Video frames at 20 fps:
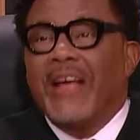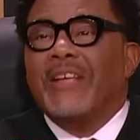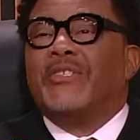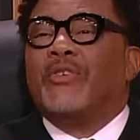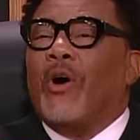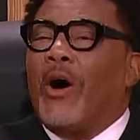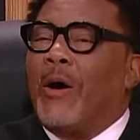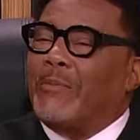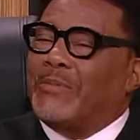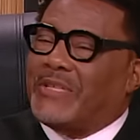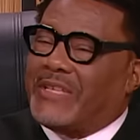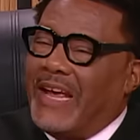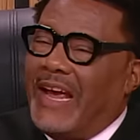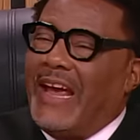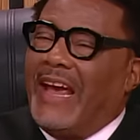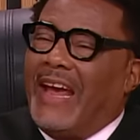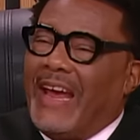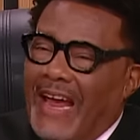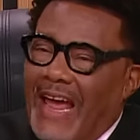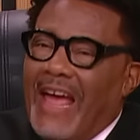So I'm
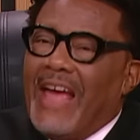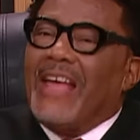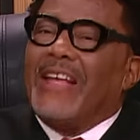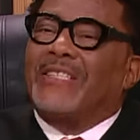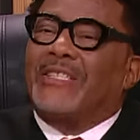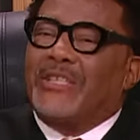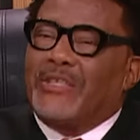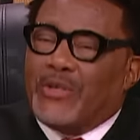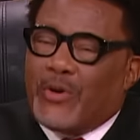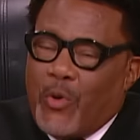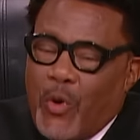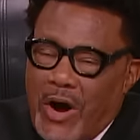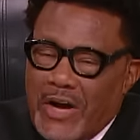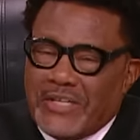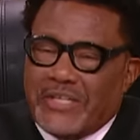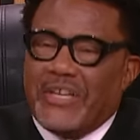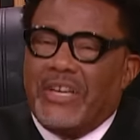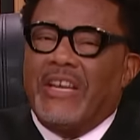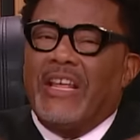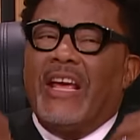saying she's
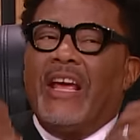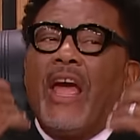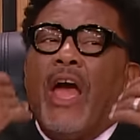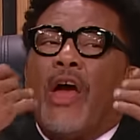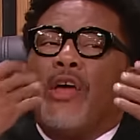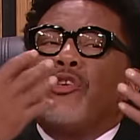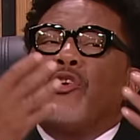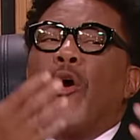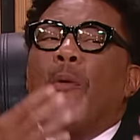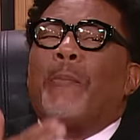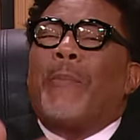questioning your